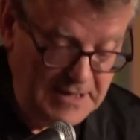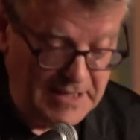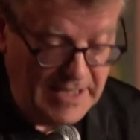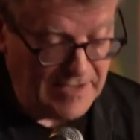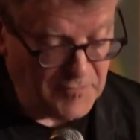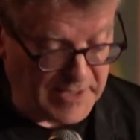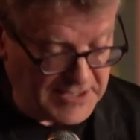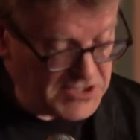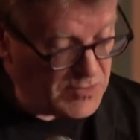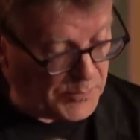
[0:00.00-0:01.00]
have
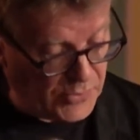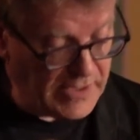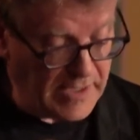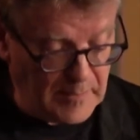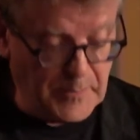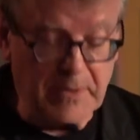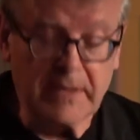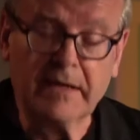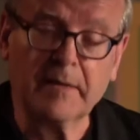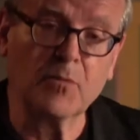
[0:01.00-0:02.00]
managed to pull up
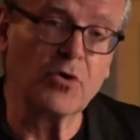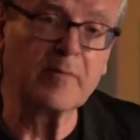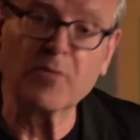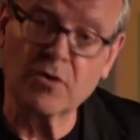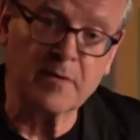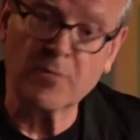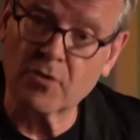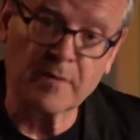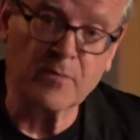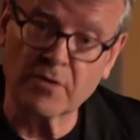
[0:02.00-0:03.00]
more and more and more
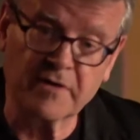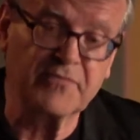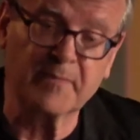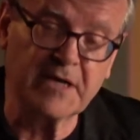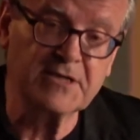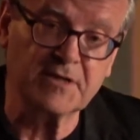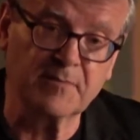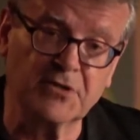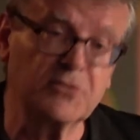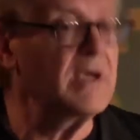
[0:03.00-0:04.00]
and more information.
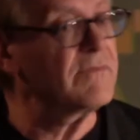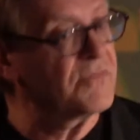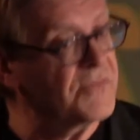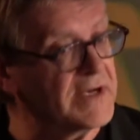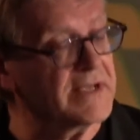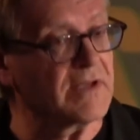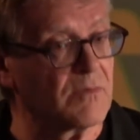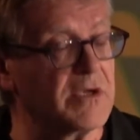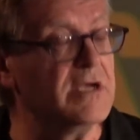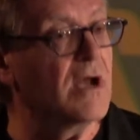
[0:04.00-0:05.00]
But do we have the feeling that
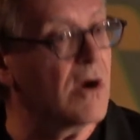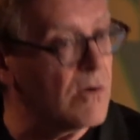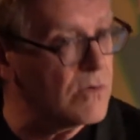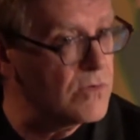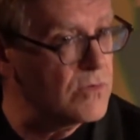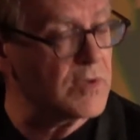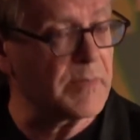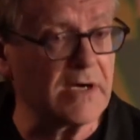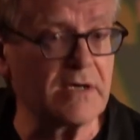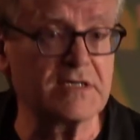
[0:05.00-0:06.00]
we know the
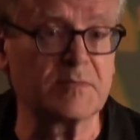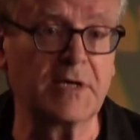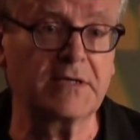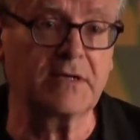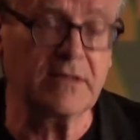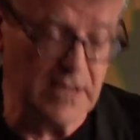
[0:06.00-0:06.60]
Bauhaus better?